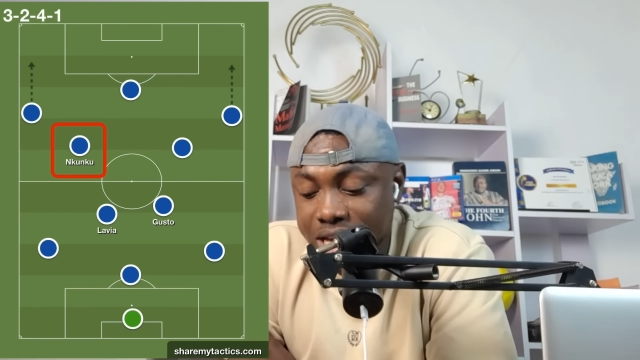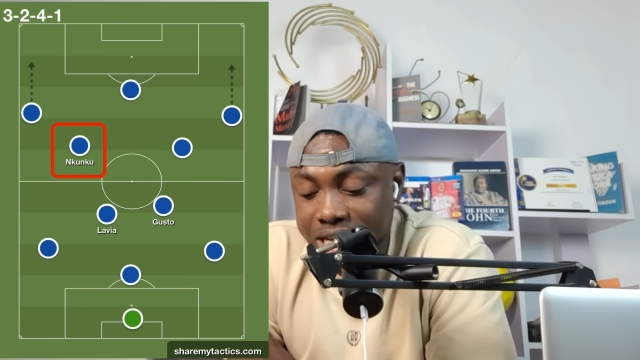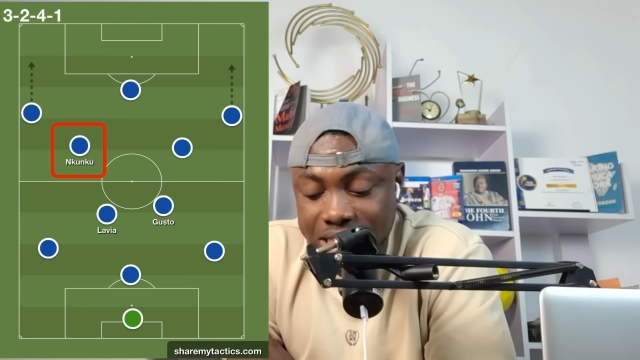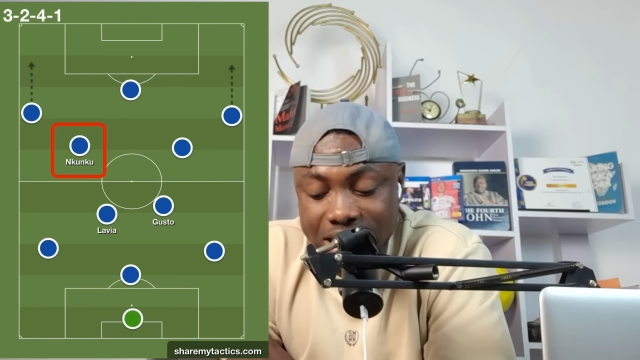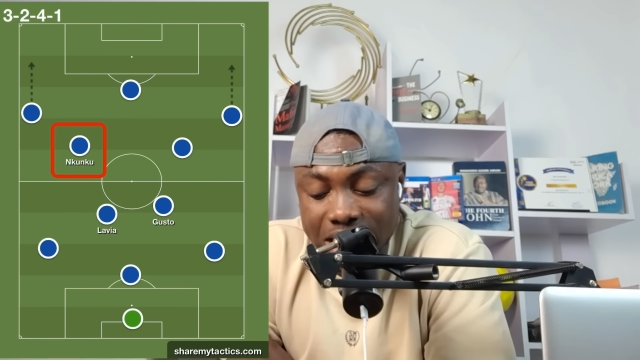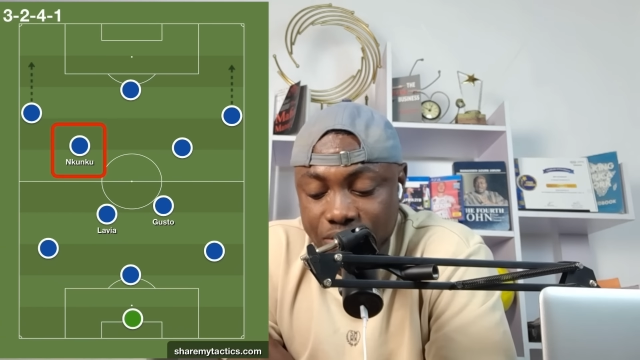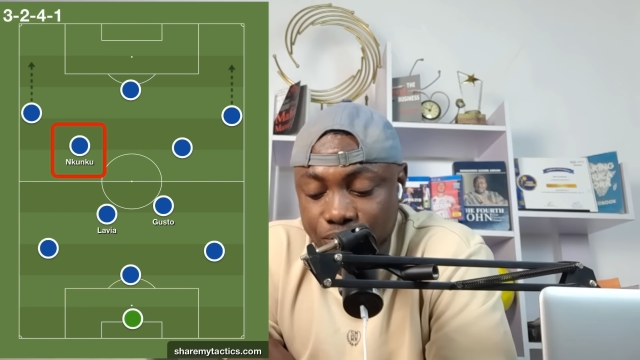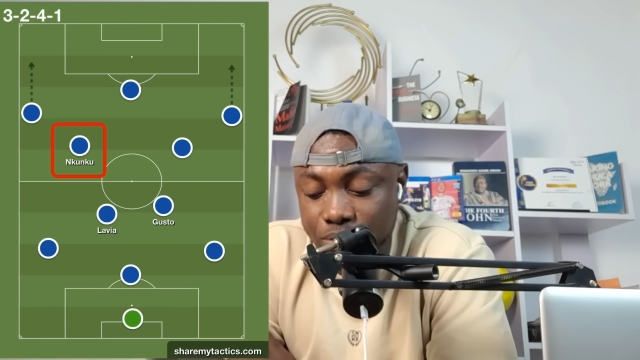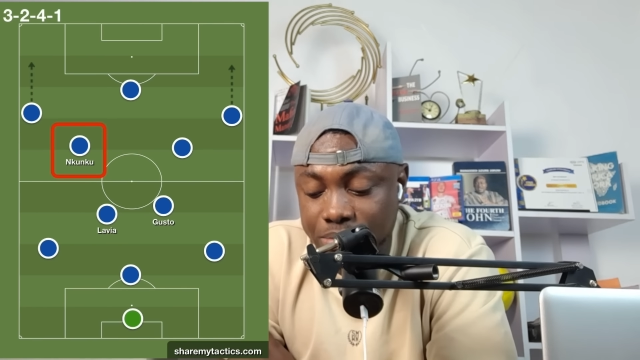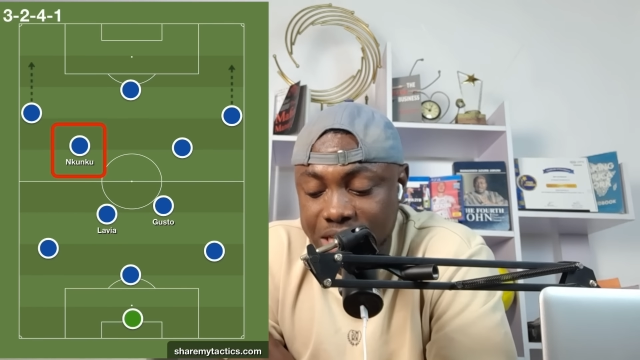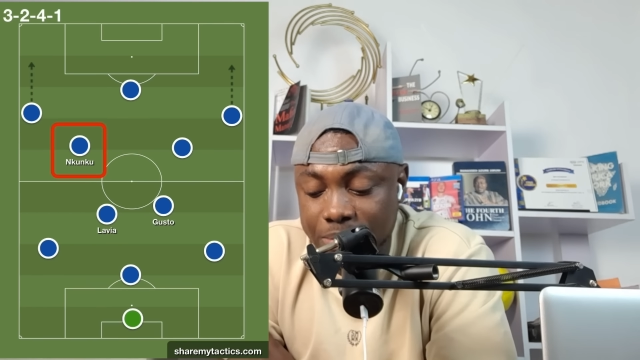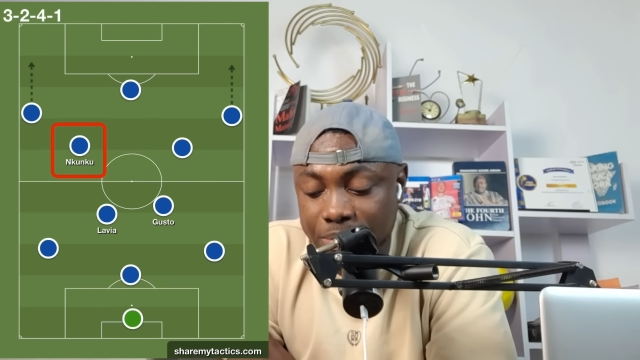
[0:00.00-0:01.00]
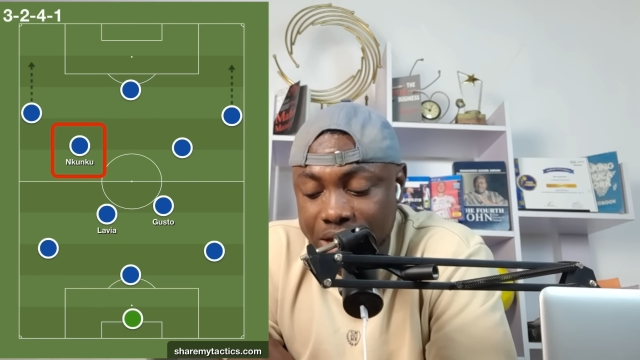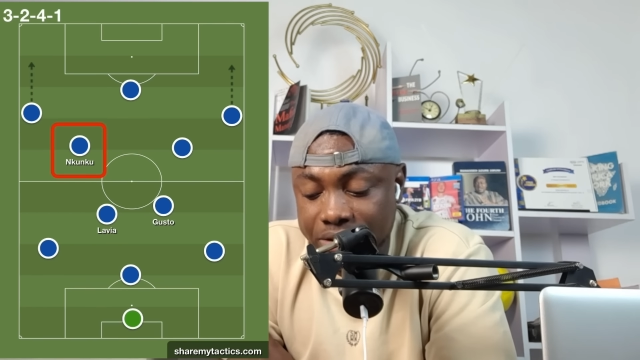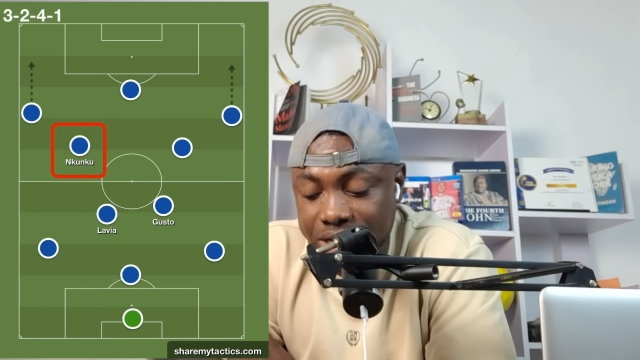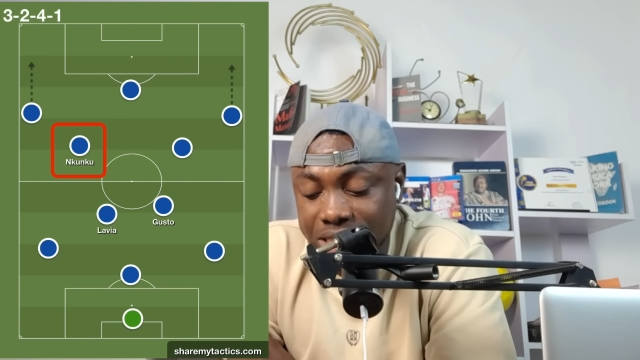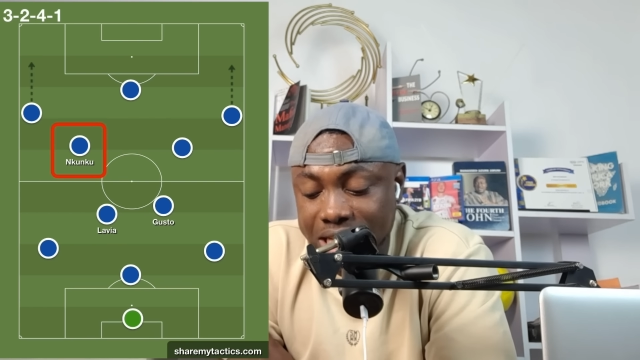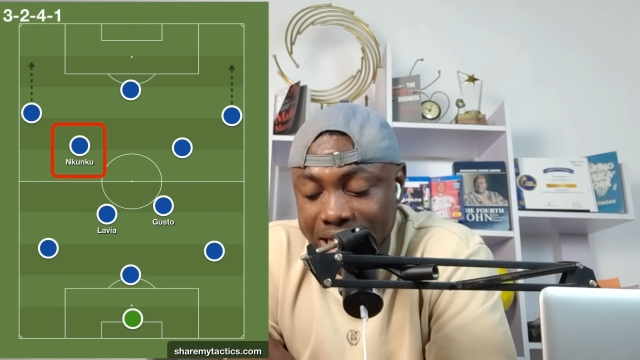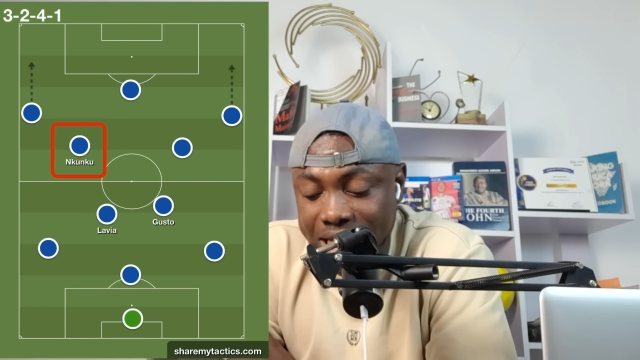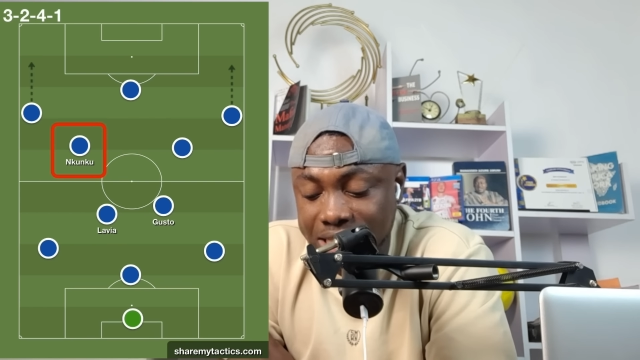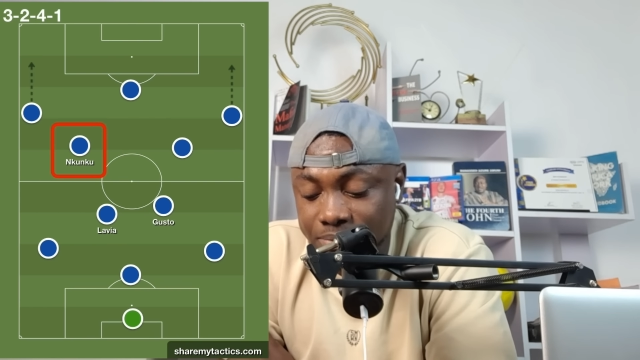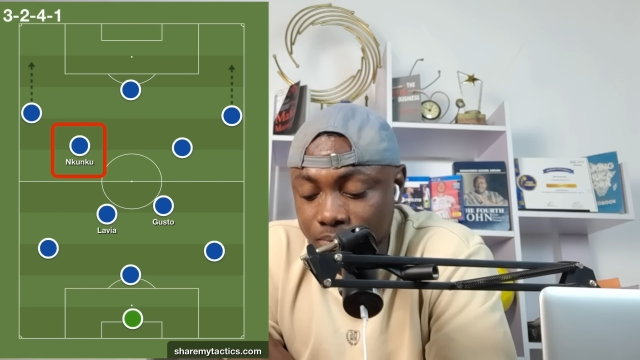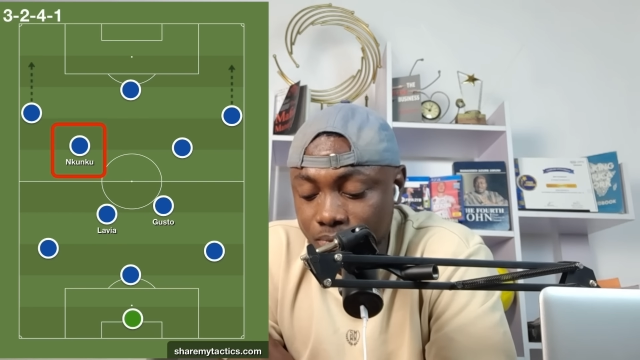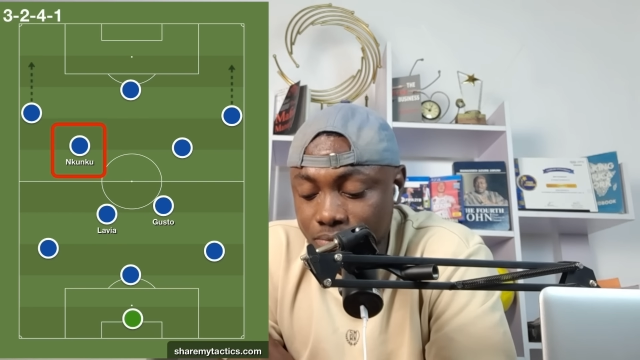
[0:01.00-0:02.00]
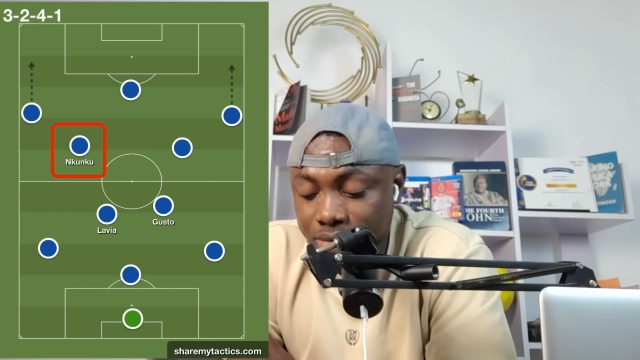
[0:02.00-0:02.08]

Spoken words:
He started from deep areas like that.